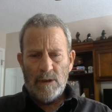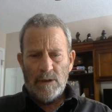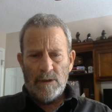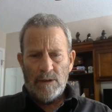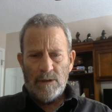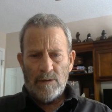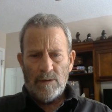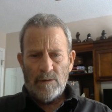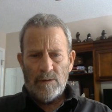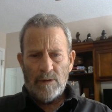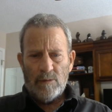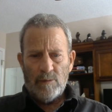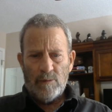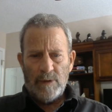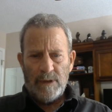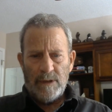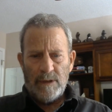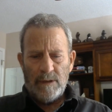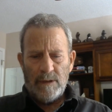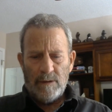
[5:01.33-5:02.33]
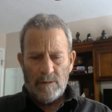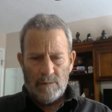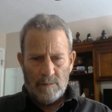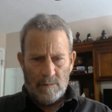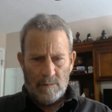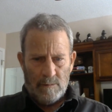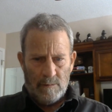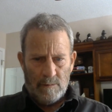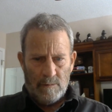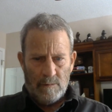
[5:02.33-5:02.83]
you know, that we
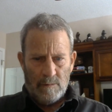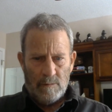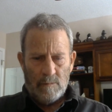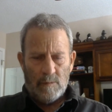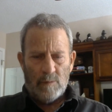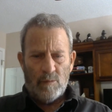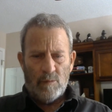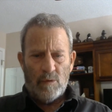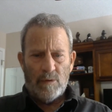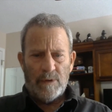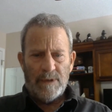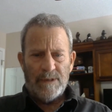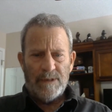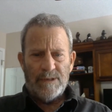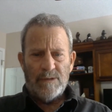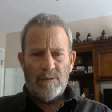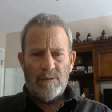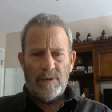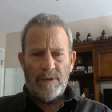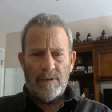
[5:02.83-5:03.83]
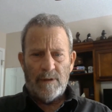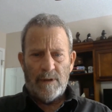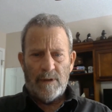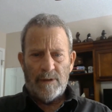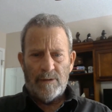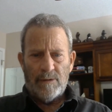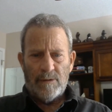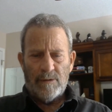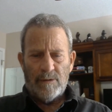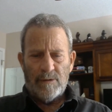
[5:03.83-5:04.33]
were born into here on
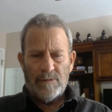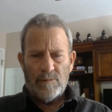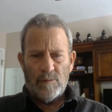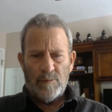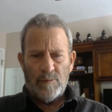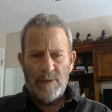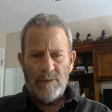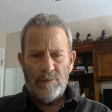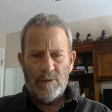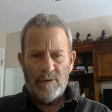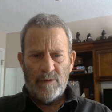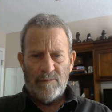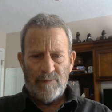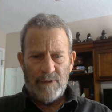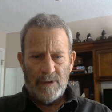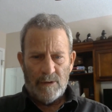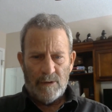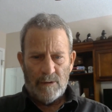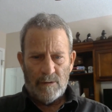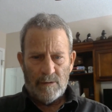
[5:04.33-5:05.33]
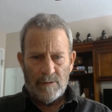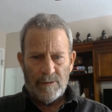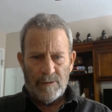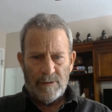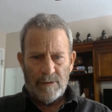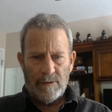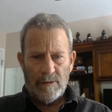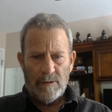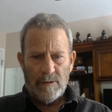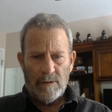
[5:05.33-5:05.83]
Earth. We're people of the
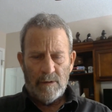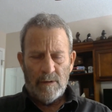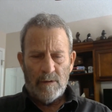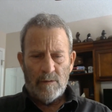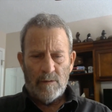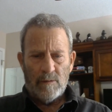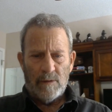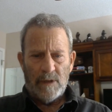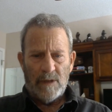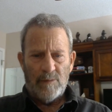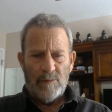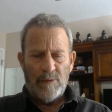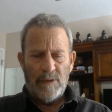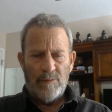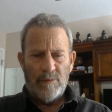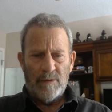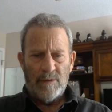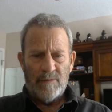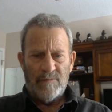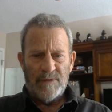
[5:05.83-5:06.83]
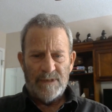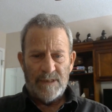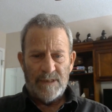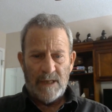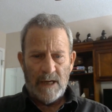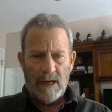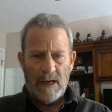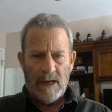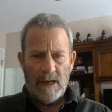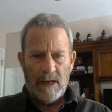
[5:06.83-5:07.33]
Earth. We're not people of the
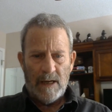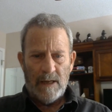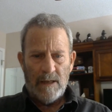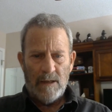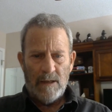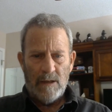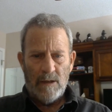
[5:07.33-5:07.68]
sky.